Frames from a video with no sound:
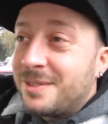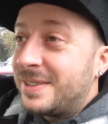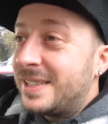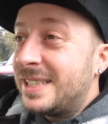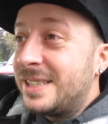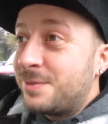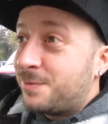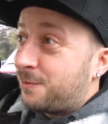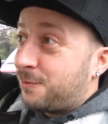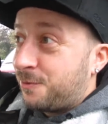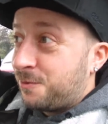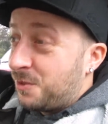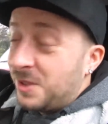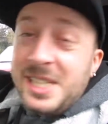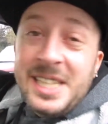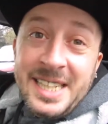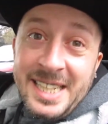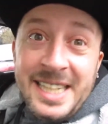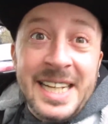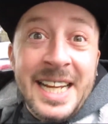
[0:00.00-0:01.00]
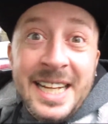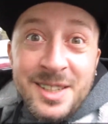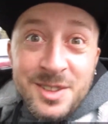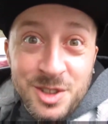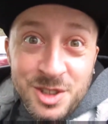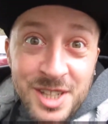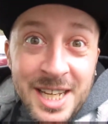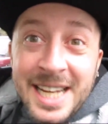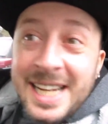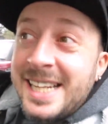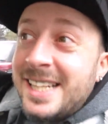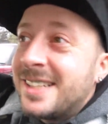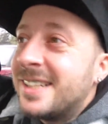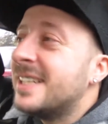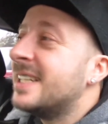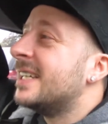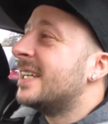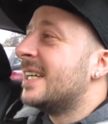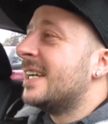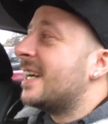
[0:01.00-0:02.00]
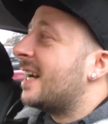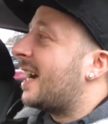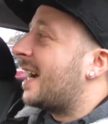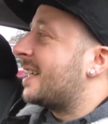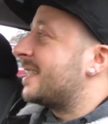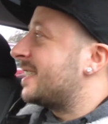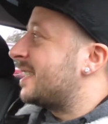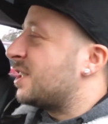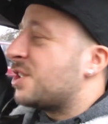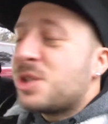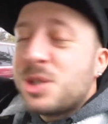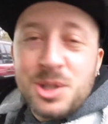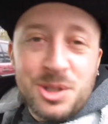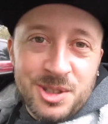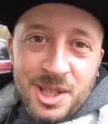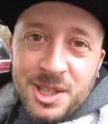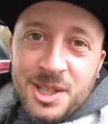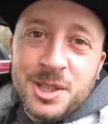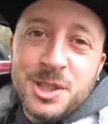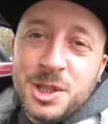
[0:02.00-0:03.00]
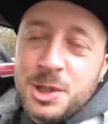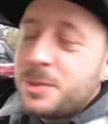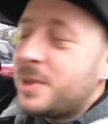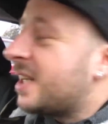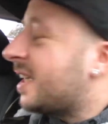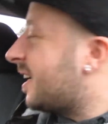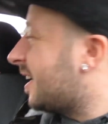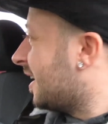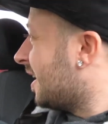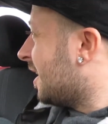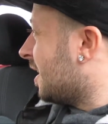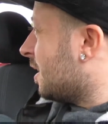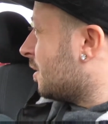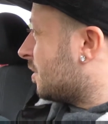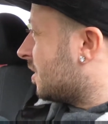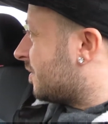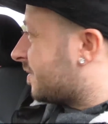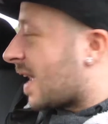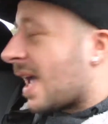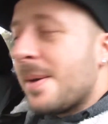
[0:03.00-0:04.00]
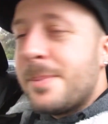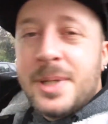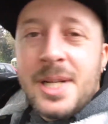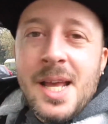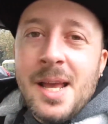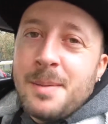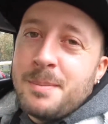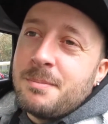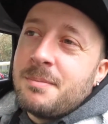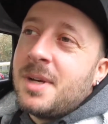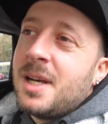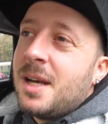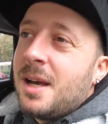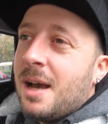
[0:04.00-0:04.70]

He's freaking insane, and he's just done a duet with Eminem.